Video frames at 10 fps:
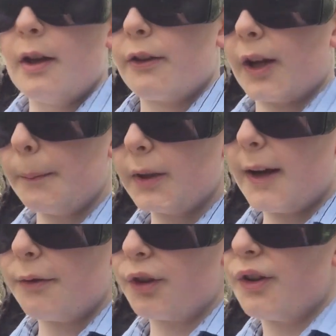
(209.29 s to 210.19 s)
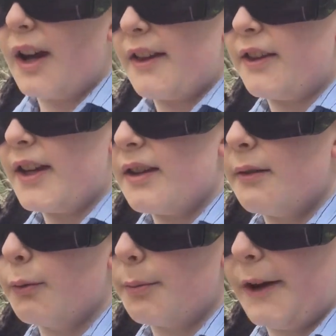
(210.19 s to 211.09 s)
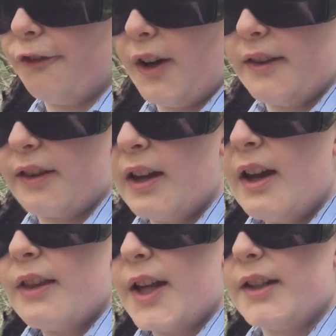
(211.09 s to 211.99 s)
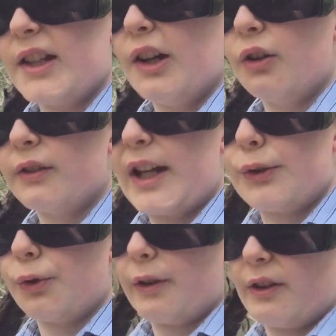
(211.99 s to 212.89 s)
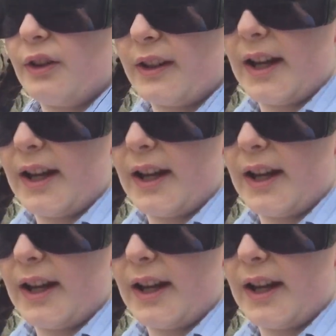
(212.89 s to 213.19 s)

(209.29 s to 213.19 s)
Sometimes though, I see with my friends, their Neon Tetras